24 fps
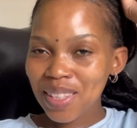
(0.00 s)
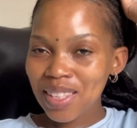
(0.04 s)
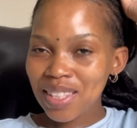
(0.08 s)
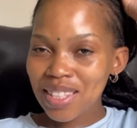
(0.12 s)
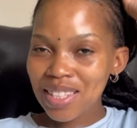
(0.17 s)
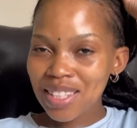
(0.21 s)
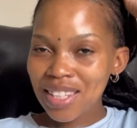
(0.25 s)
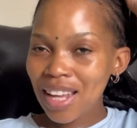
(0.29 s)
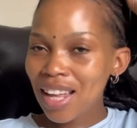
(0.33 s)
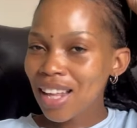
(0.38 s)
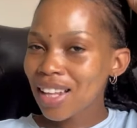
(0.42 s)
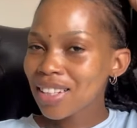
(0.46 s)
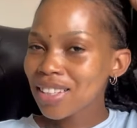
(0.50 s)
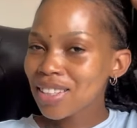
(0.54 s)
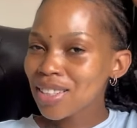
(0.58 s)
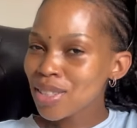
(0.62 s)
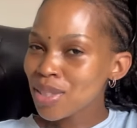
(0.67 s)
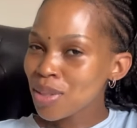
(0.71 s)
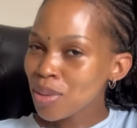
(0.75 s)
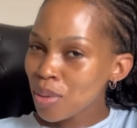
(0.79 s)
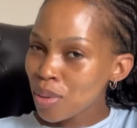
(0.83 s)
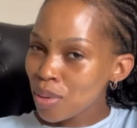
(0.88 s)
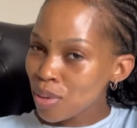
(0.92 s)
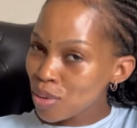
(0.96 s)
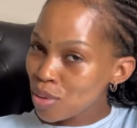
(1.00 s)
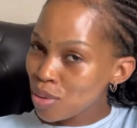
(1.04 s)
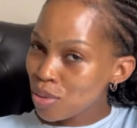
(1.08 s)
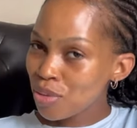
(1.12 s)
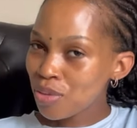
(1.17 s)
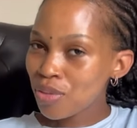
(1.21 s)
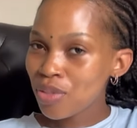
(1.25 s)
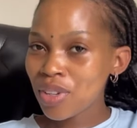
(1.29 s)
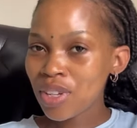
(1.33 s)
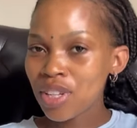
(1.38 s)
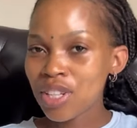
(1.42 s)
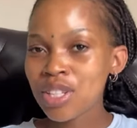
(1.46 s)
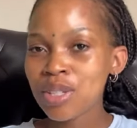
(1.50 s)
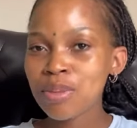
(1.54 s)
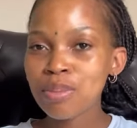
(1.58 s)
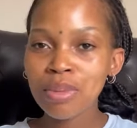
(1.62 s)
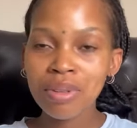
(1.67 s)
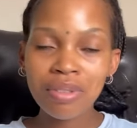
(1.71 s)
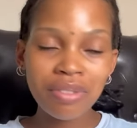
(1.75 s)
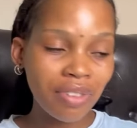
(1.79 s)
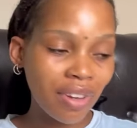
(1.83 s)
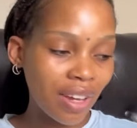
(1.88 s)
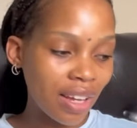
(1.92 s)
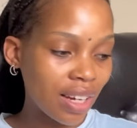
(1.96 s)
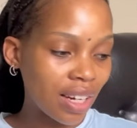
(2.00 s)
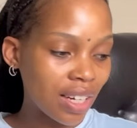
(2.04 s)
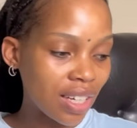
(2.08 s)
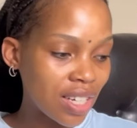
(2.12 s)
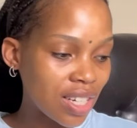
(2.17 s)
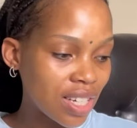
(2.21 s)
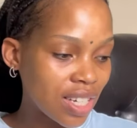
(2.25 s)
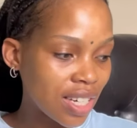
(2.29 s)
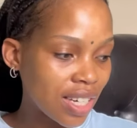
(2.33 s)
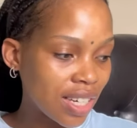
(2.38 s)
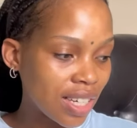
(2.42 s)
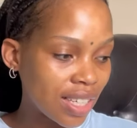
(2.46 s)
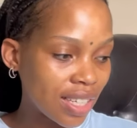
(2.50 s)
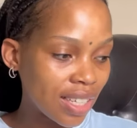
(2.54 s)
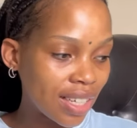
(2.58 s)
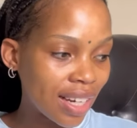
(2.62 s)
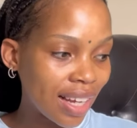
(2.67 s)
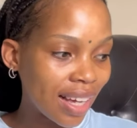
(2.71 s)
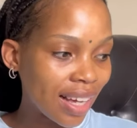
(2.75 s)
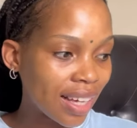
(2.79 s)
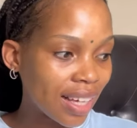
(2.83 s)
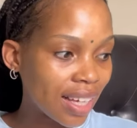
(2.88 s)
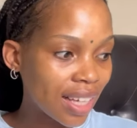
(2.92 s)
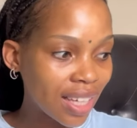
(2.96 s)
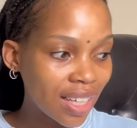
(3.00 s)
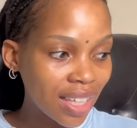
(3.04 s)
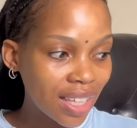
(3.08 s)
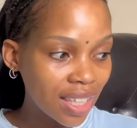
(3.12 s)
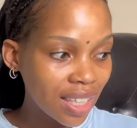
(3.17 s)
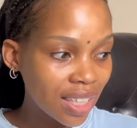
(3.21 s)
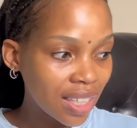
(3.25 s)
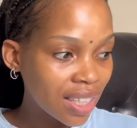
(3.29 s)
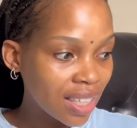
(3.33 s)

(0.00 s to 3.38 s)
this child is going to finish me financially. Like,